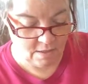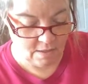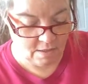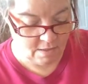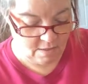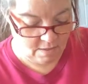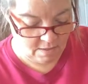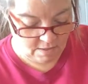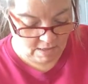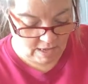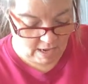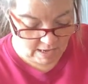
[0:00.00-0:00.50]

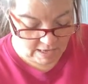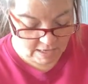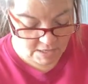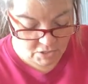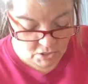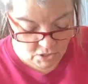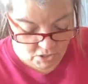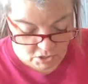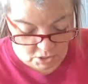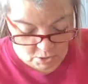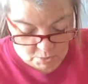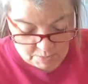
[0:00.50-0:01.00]
Yeah, he
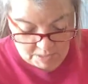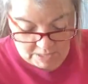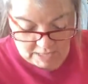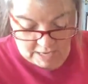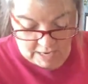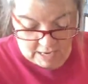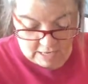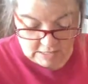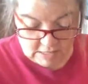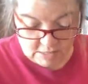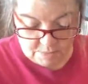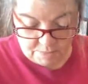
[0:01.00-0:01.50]
just told me he
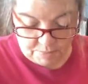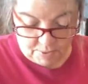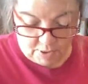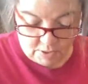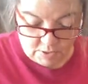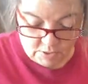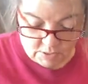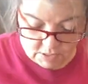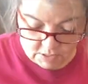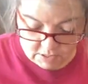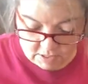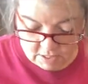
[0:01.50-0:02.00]
hasn't
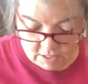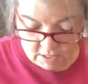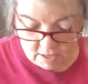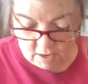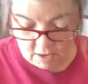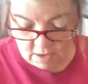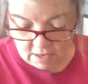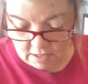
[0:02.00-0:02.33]
posted it on